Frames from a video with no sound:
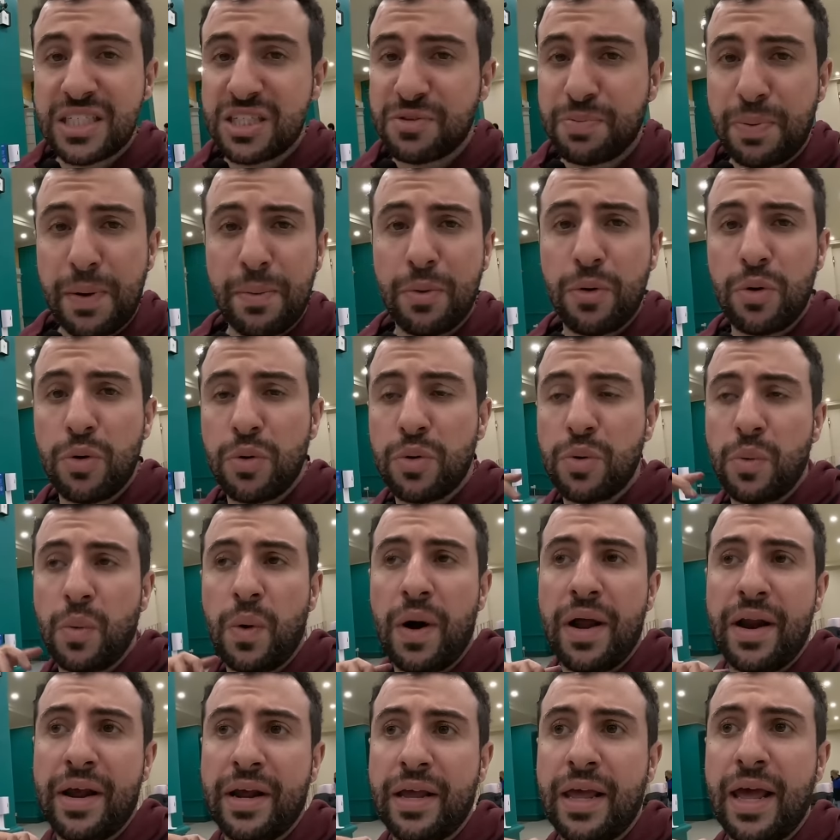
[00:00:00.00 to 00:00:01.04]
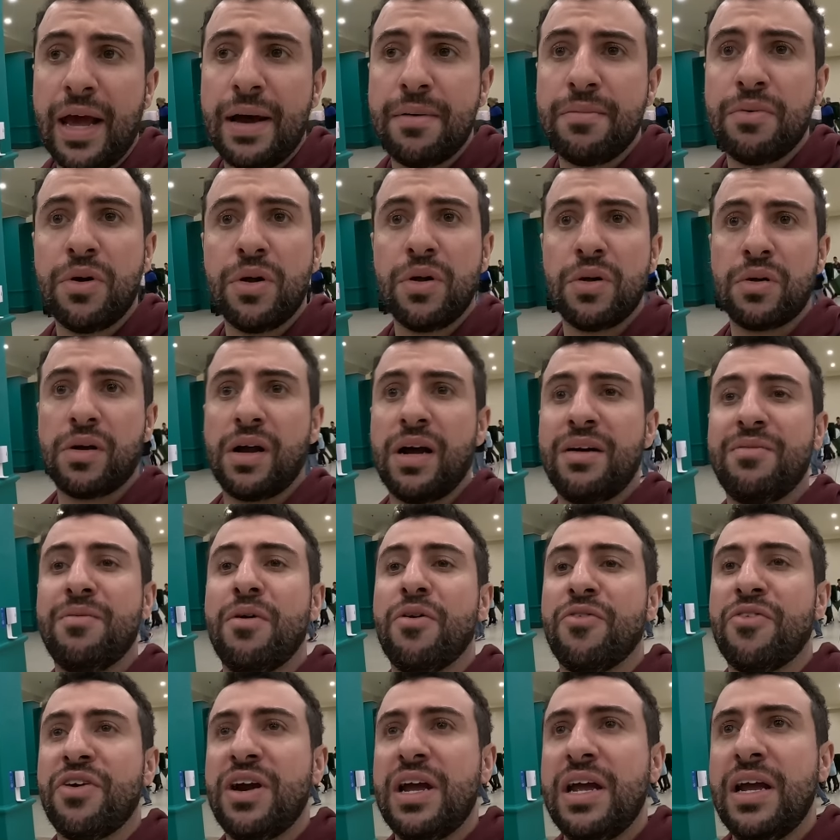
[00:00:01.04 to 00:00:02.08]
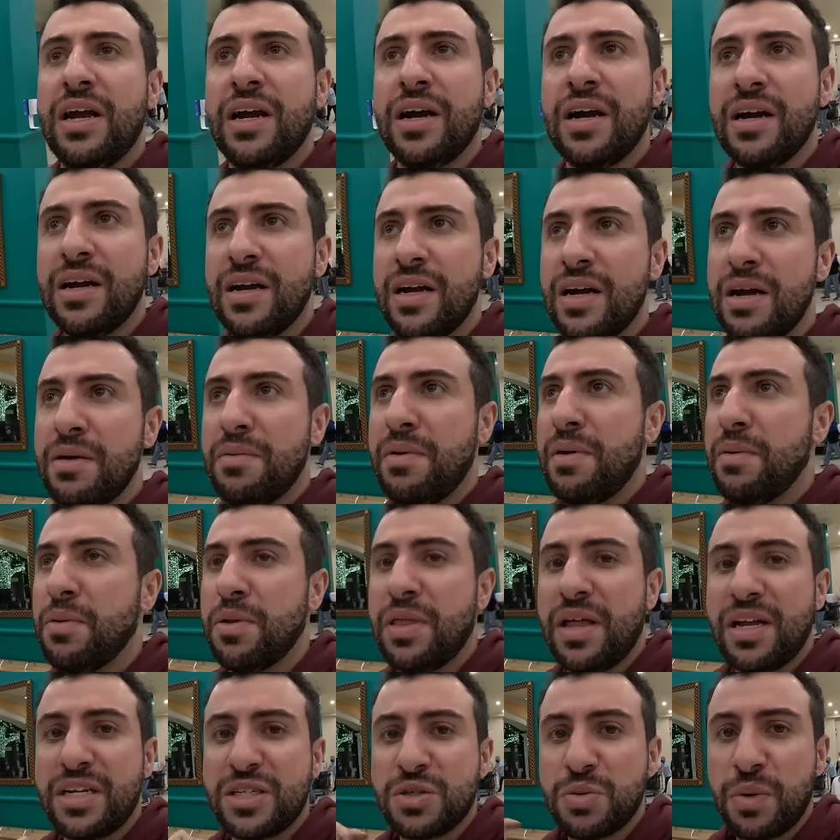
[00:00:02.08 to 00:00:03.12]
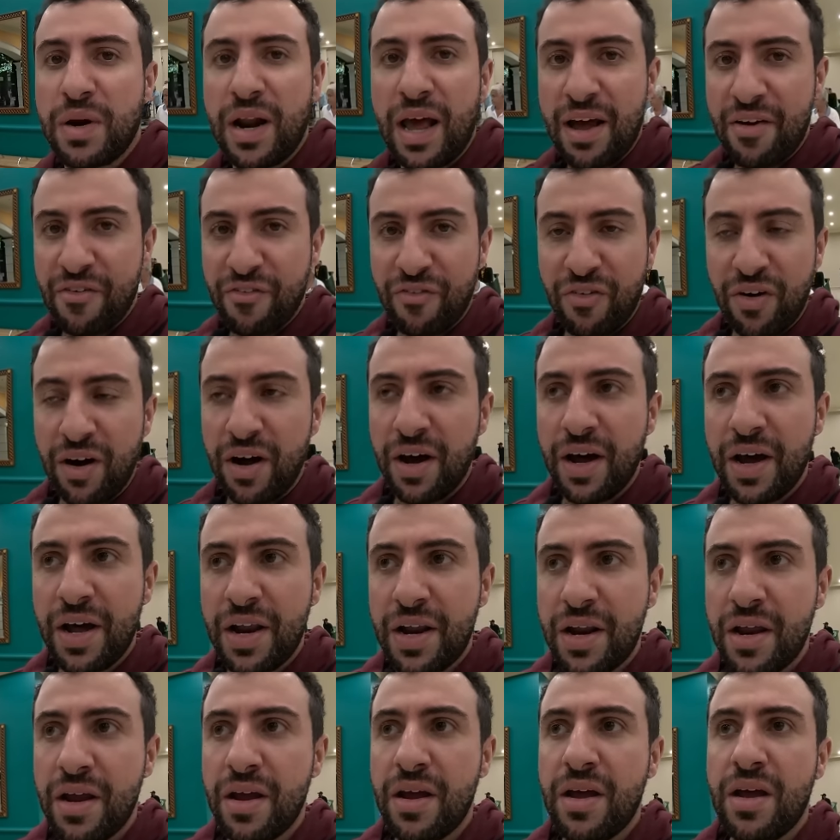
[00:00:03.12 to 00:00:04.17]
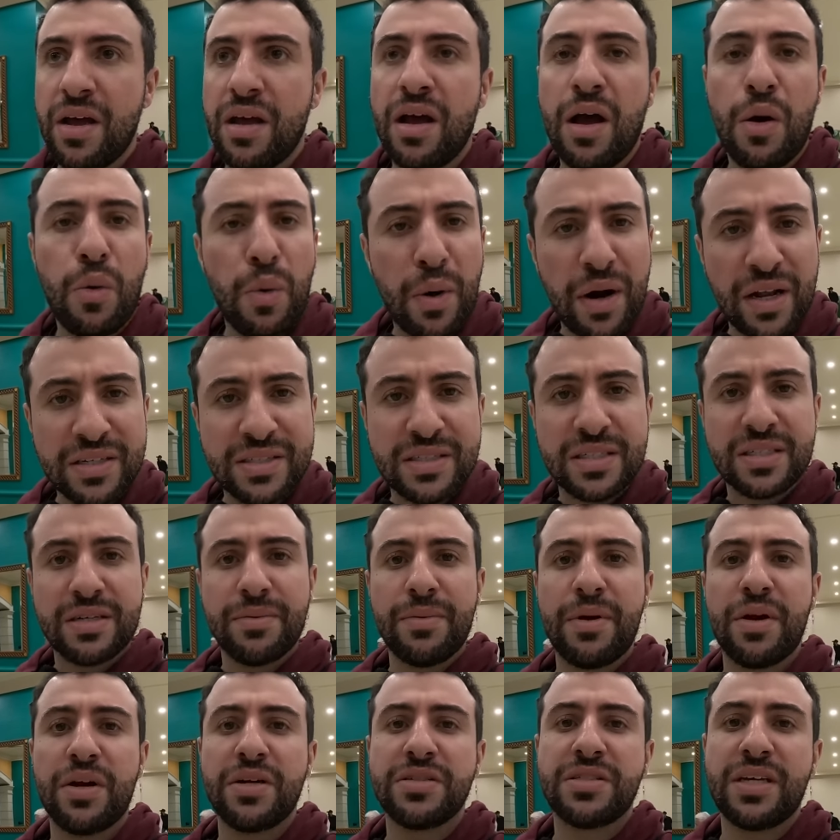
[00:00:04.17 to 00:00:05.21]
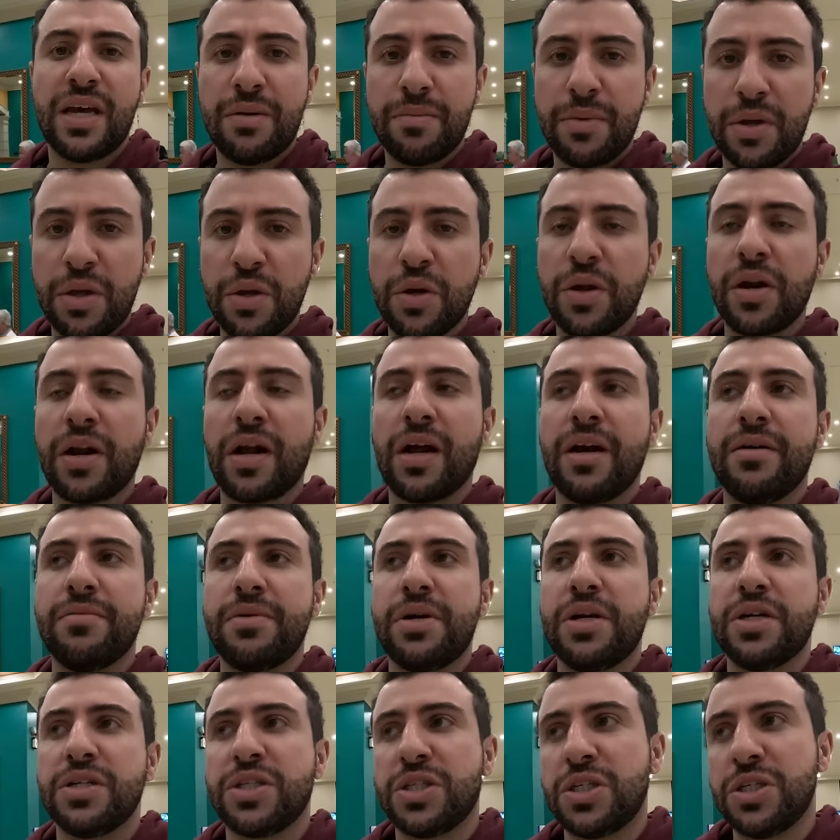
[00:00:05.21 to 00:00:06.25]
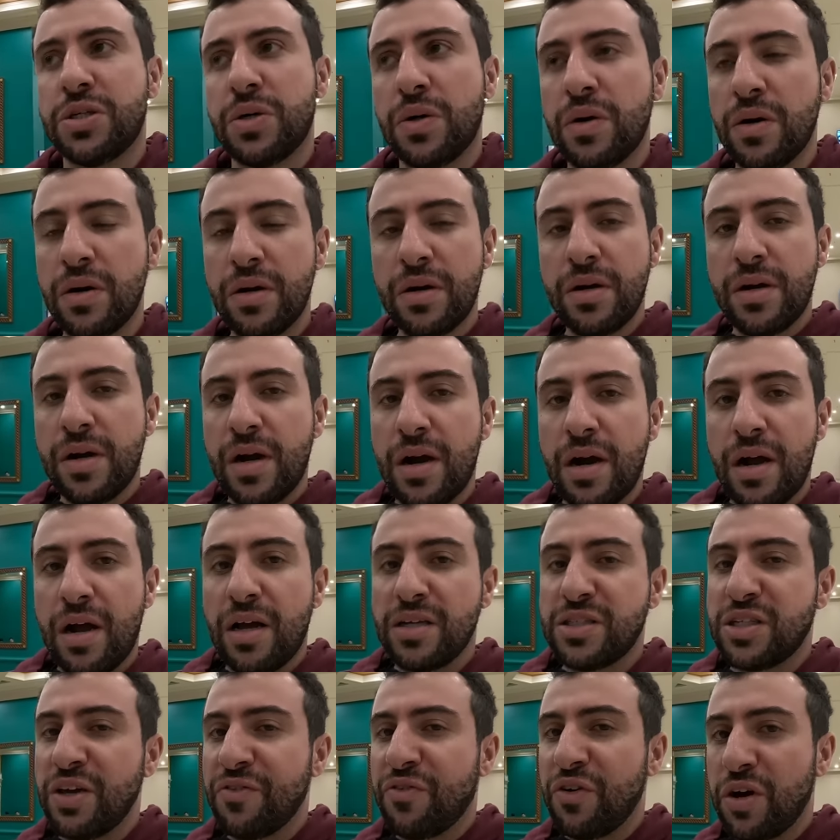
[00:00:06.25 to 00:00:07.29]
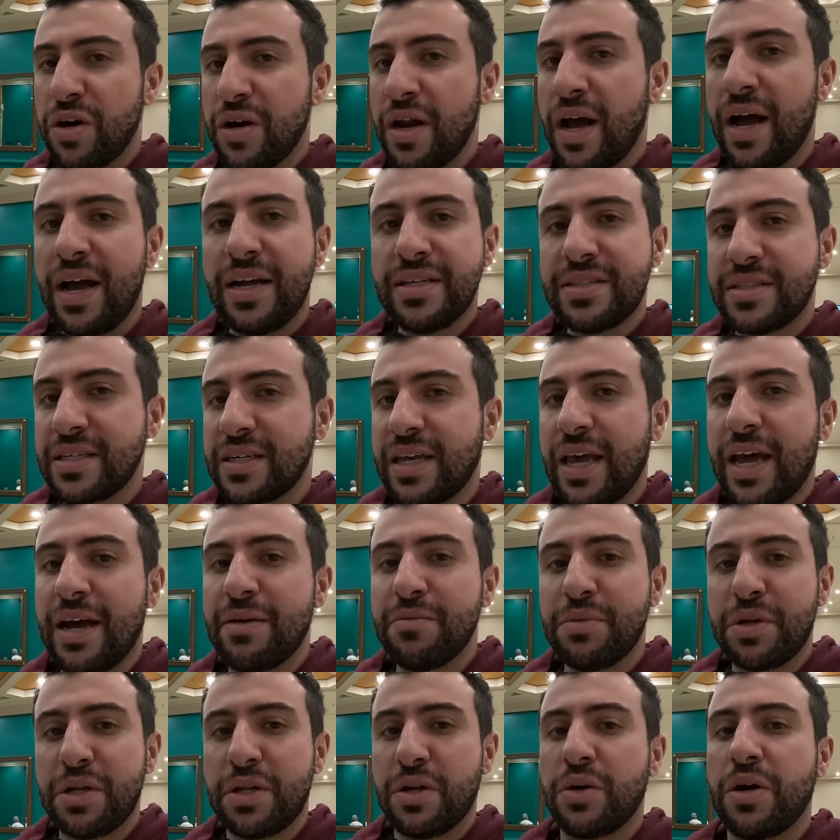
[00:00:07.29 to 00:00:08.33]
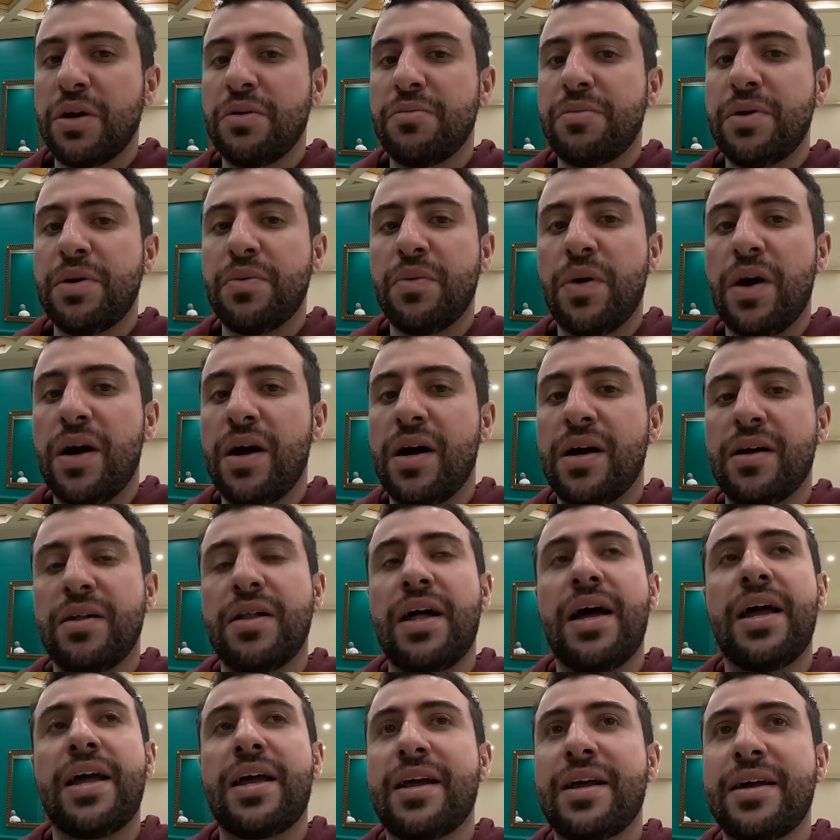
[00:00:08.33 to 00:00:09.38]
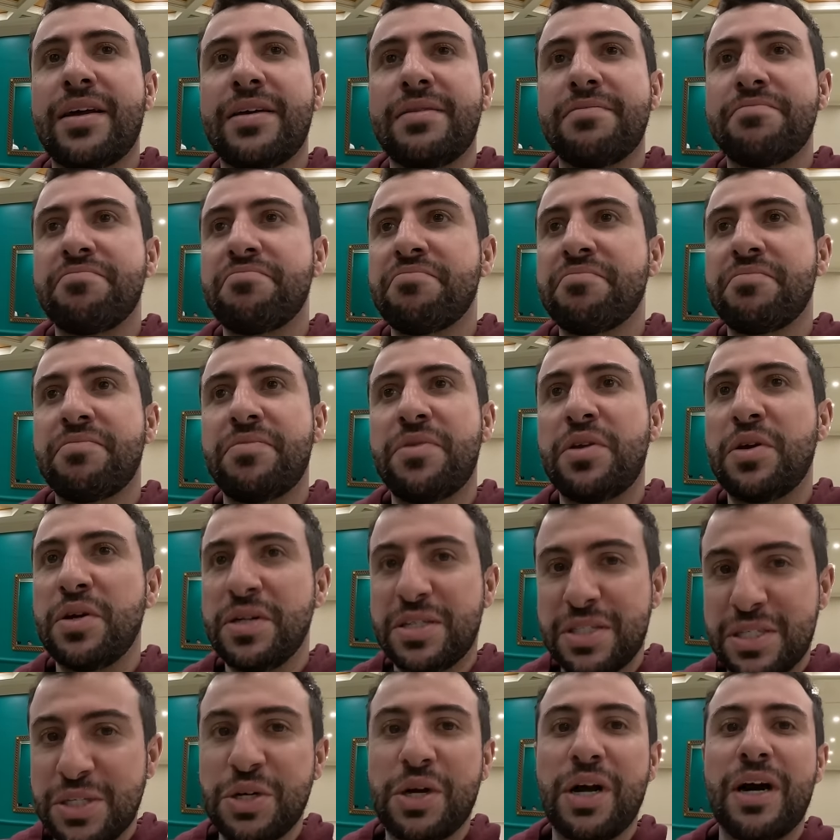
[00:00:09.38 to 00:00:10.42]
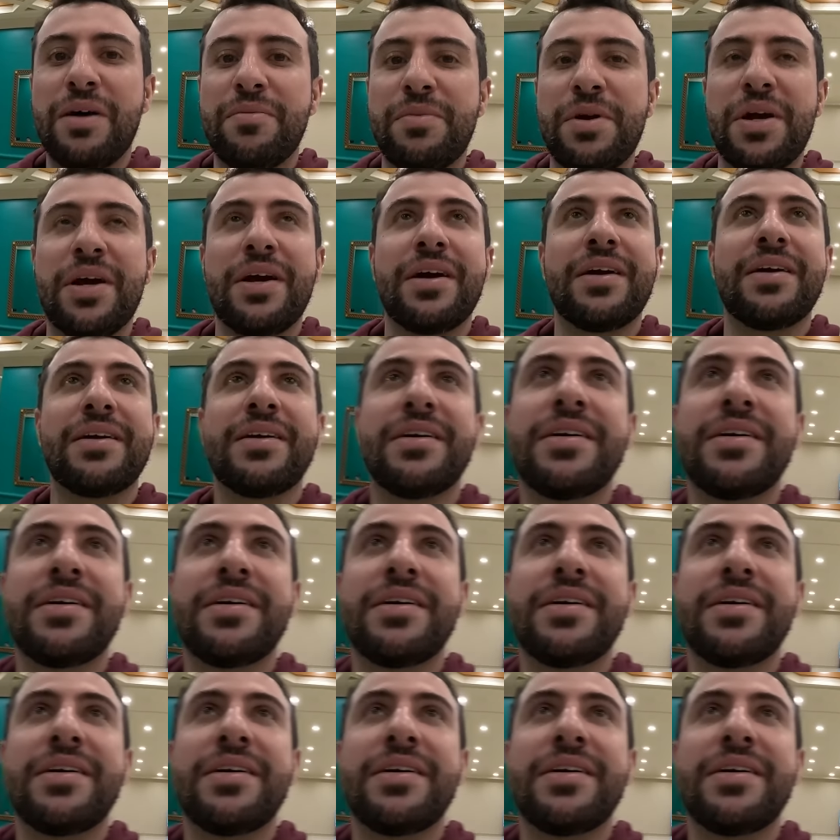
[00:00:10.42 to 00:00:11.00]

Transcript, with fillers: just people who want to gamble come over here. People that just want to have fun, want to see some entertainment, you can come here too. So if you're not into gambling, don't get me wrong, like, you can still come here.